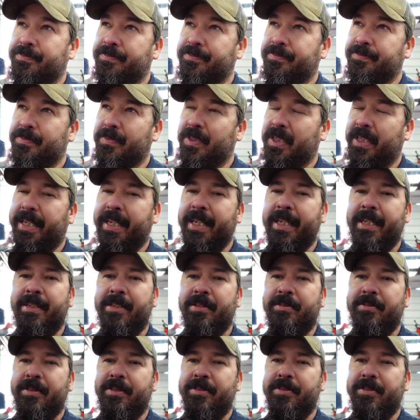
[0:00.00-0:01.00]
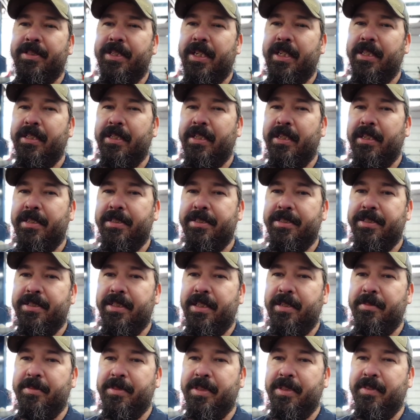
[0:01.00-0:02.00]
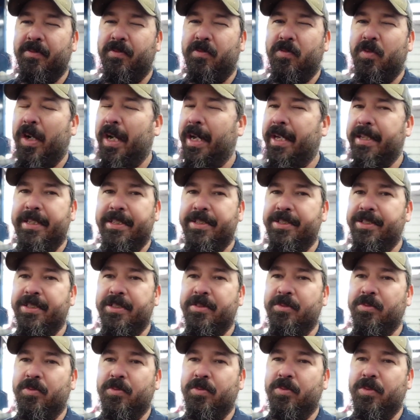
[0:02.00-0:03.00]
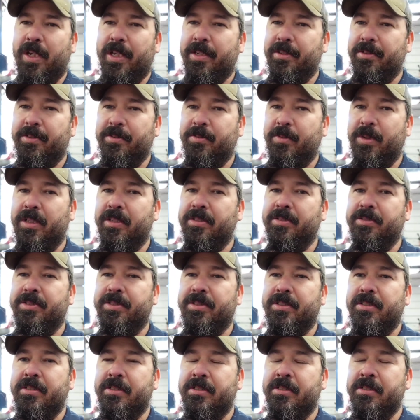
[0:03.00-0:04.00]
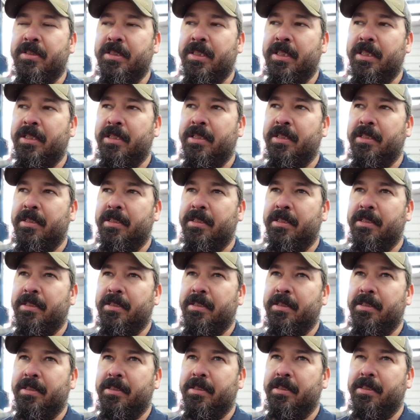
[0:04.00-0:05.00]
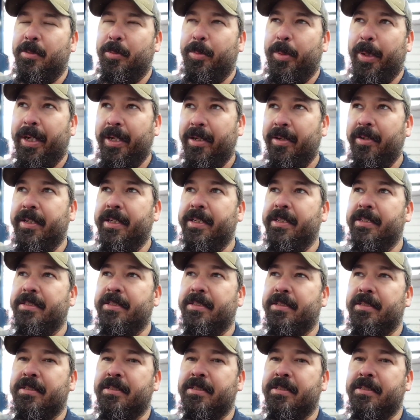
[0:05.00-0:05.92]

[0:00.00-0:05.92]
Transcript: the kid don't understand the concept of why they shouldn't write on the walls. The parent